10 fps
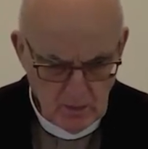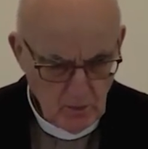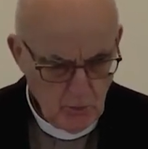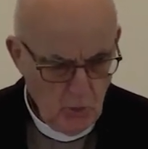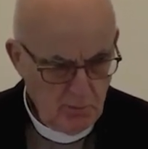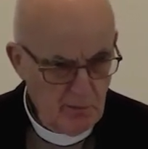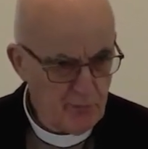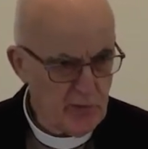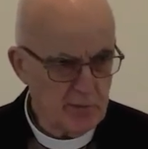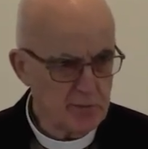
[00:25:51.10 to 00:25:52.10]
You know, my
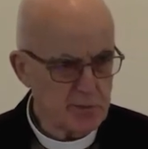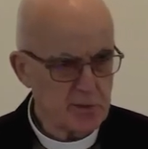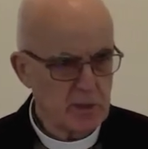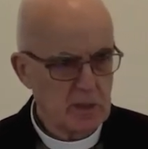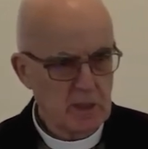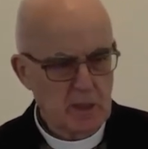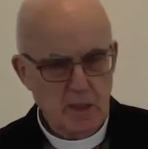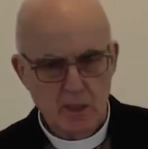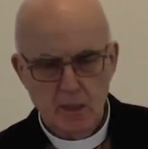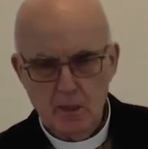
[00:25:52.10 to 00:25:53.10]
friends,
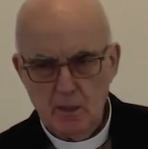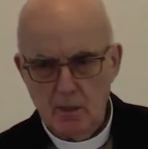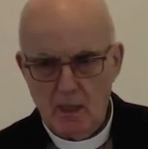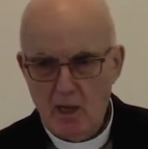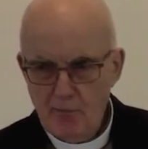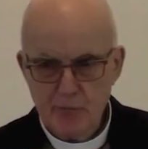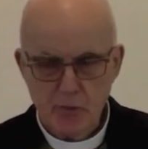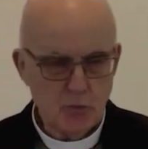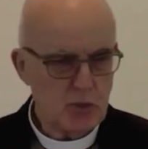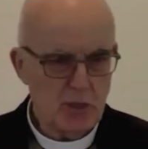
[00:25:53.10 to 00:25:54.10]

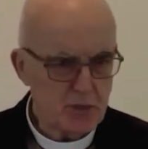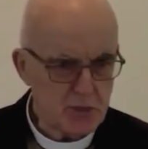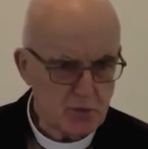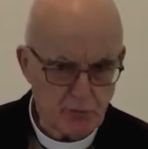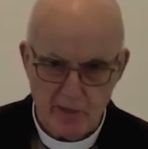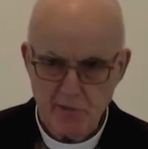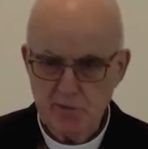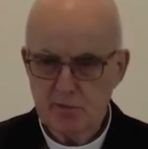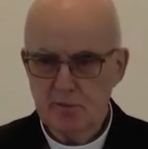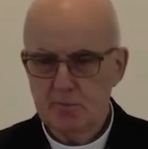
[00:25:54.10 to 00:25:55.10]
after Jesus
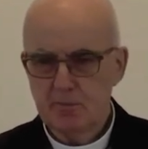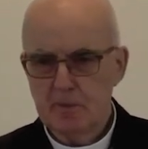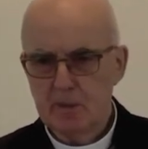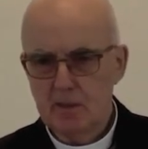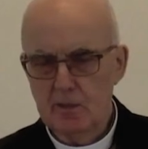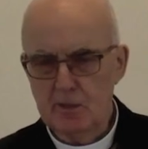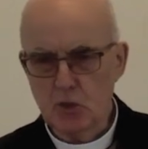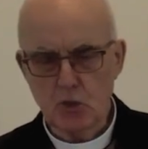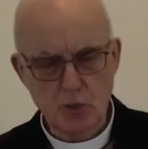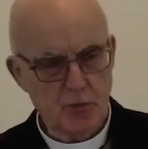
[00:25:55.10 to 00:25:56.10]
Christ,
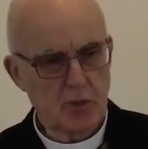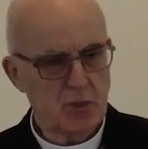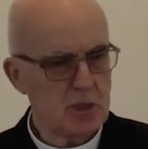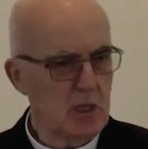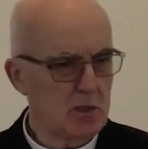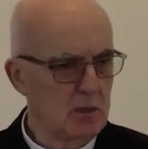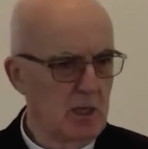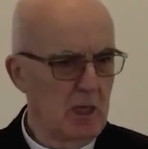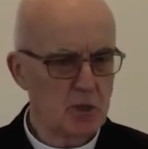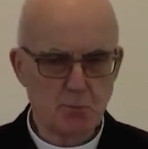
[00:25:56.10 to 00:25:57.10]
there's nothing Satan
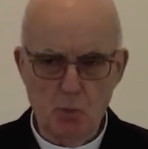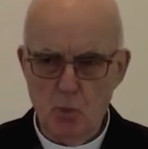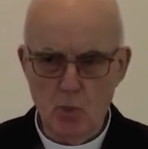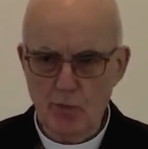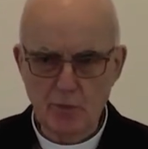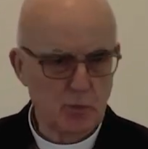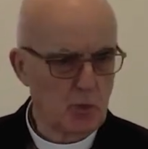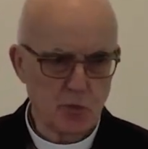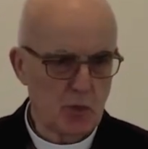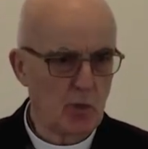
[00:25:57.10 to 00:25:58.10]
hates more than
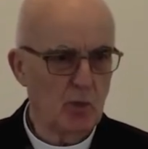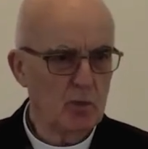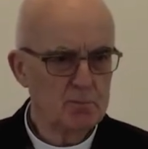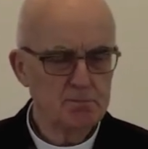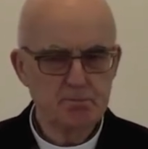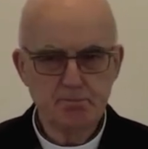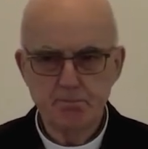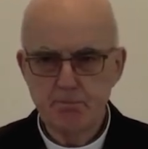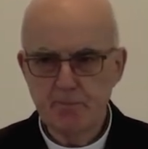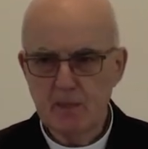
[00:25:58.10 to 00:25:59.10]
God's law.
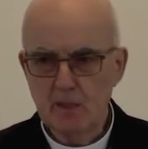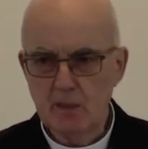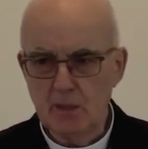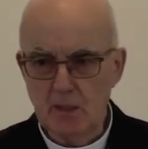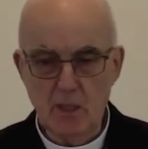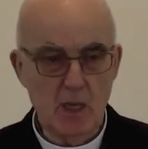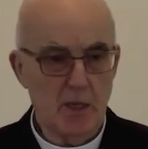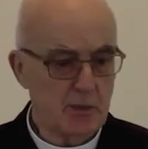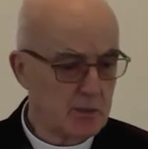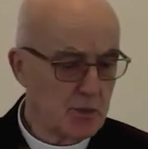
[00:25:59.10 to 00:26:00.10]
He
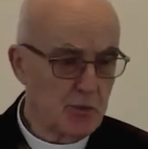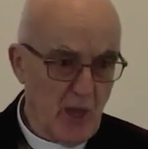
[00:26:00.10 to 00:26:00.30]
hated